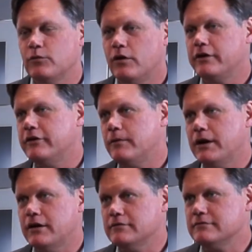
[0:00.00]
And you
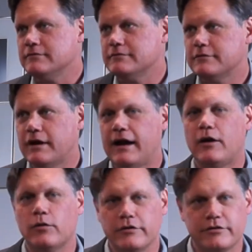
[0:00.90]
wander around, for
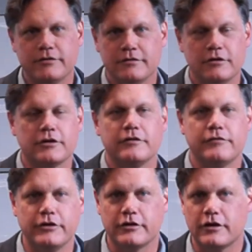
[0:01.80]
hours
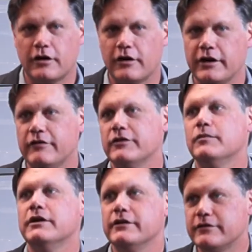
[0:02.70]
looking for your car and
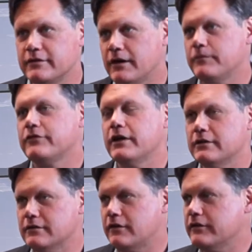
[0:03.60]
everybody's
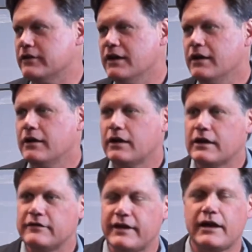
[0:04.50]
upset and all this.
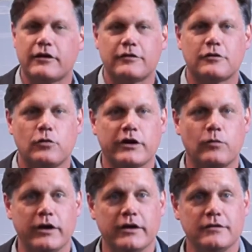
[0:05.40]
Is that a
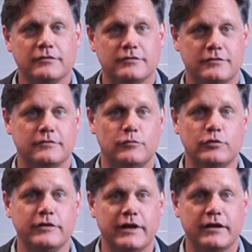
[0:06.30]
quick way to
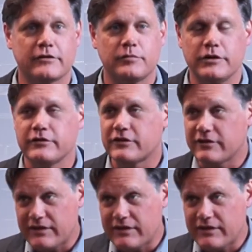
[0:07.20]
ruin that experience?